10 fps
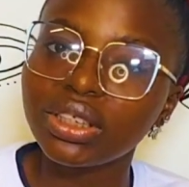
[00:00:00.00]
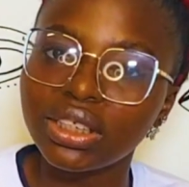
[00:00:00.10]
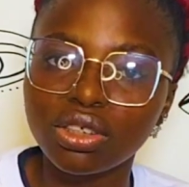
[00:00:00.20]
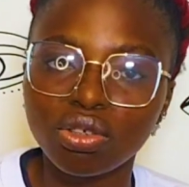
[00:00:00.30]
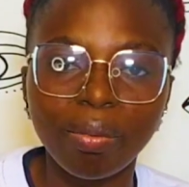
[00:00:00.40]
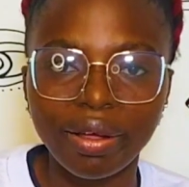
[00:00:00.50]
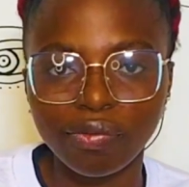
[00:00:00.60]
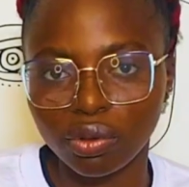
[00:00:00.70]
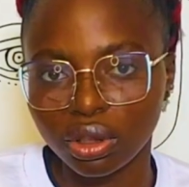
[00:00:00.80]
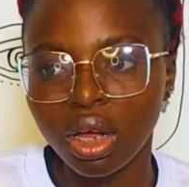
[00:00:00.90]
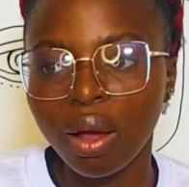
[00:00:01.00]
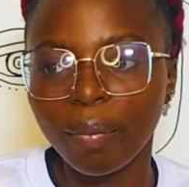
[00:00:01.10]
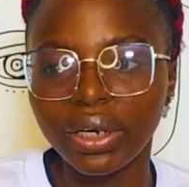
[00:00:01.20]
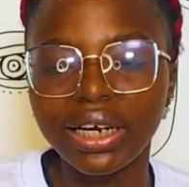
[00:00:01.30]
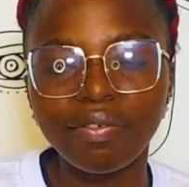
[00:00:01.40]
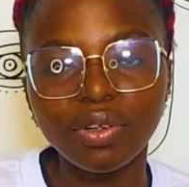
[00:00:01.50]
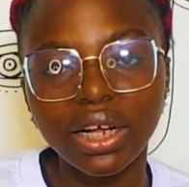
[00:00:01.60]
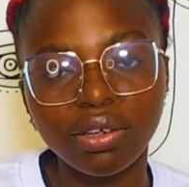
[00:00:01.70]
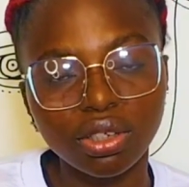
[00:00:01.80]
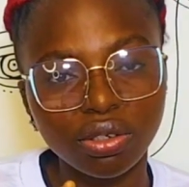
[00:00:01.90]
It is not by force, but then I feel
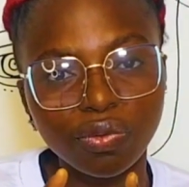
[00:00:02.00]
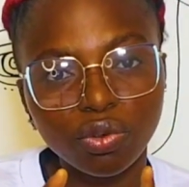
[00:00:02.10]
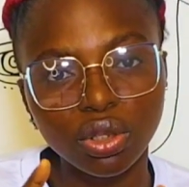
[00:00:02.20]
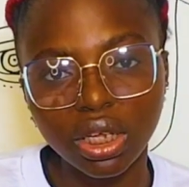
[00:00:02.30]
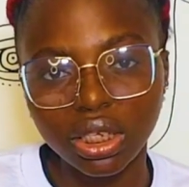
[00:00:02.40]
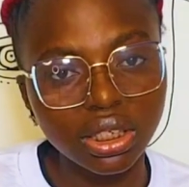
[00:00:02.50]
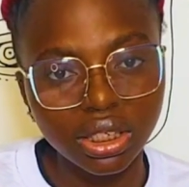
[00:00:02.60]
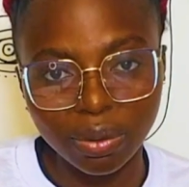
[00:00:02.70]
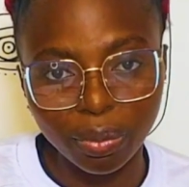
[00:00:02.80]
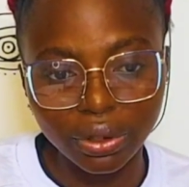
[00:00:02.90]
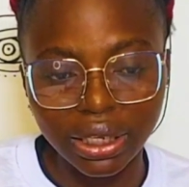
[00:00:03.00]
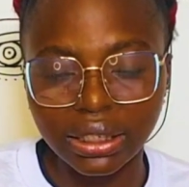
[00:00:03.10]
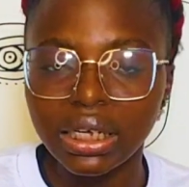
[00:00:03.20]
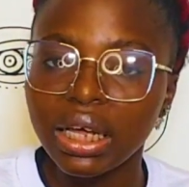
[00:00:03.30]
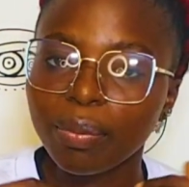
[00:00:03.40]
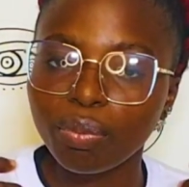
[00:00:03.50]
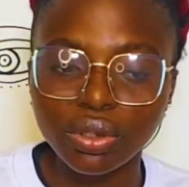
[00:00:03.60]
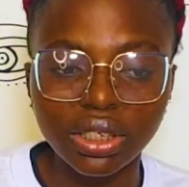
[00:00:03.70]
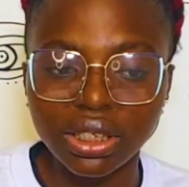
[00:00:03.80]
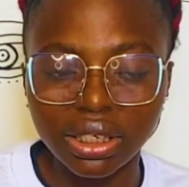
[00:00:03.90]
like if you think it is important, put
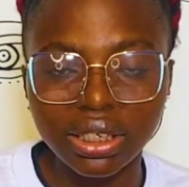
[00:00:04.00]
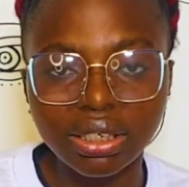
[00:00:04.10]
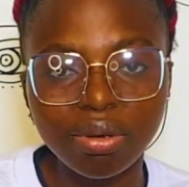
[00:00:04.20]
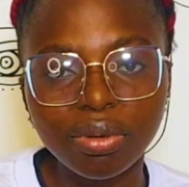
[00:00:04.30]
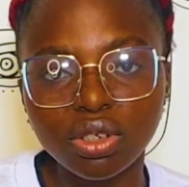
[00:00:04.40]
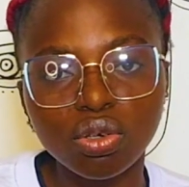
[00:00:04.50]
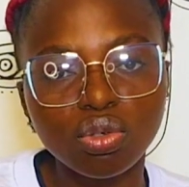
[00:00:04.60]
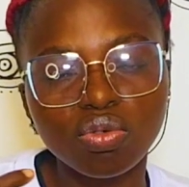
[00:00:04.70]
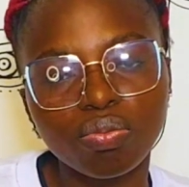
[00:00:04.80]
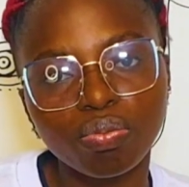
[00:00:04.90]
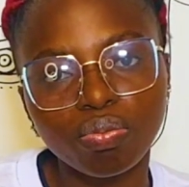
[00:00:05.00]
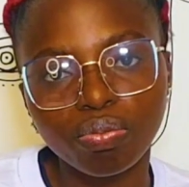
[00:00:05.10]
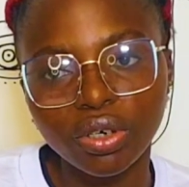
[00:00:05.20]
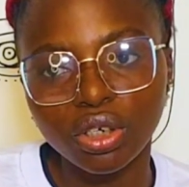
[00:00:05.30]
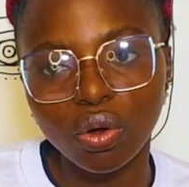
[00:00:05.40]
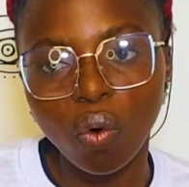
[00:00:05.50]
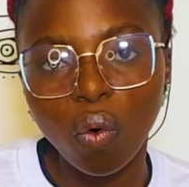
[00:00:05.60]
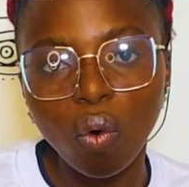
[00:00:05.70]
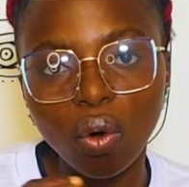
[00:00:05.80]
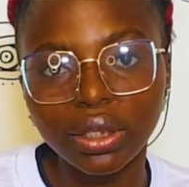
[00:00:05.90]
it in it. Maybe it's going to bring
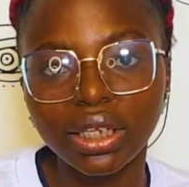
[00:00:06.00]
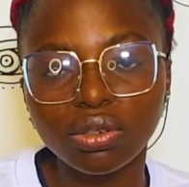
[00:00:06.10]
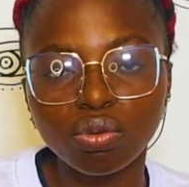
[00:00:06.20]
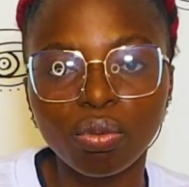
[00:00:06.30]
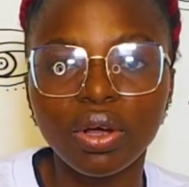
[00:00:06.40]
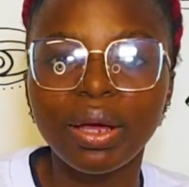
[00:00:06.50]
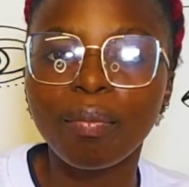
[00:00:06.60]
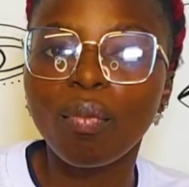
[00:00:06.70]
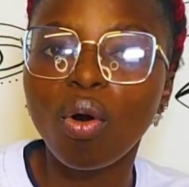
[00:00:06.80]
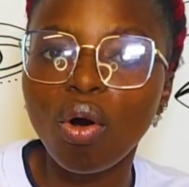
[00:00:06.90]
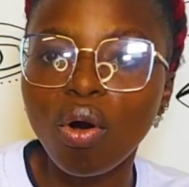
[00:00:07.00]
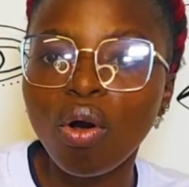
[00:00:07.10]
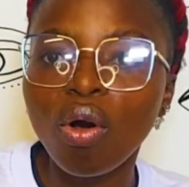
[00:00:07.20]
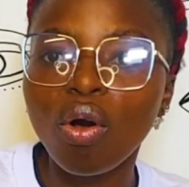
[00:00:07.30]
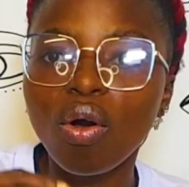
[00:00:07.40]
your content to a more